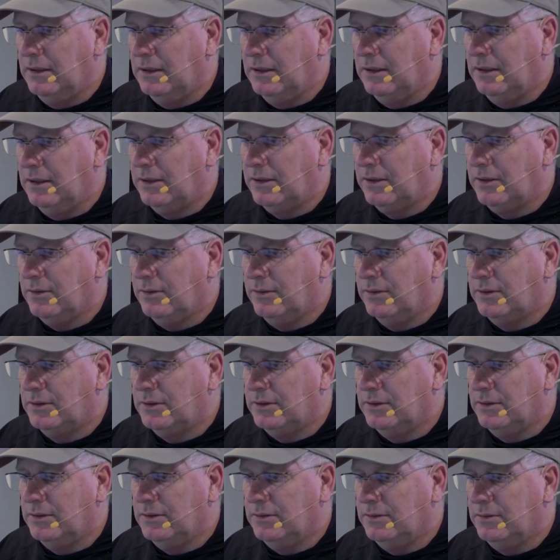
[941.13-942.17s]
Let's go
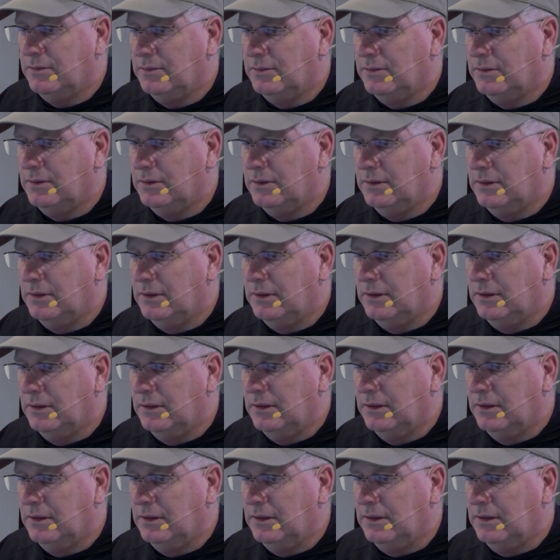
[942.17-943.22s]
to
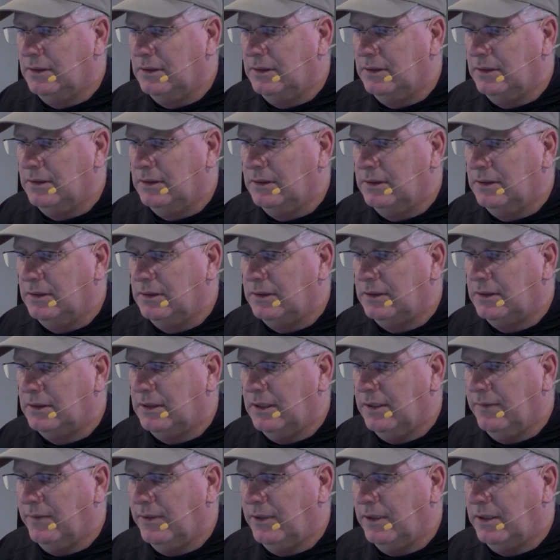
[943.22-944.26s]

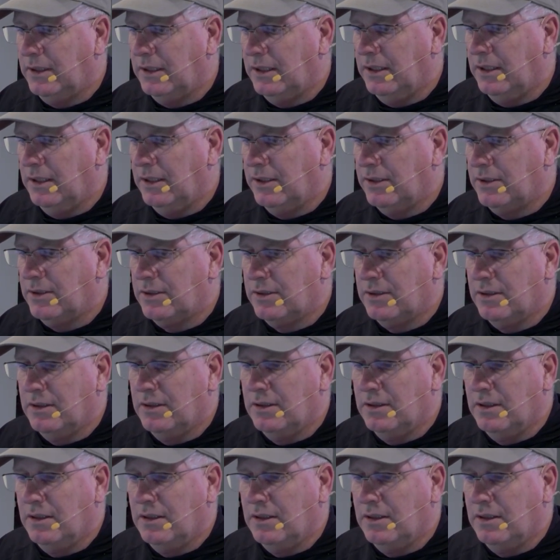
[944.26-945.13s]
7/10.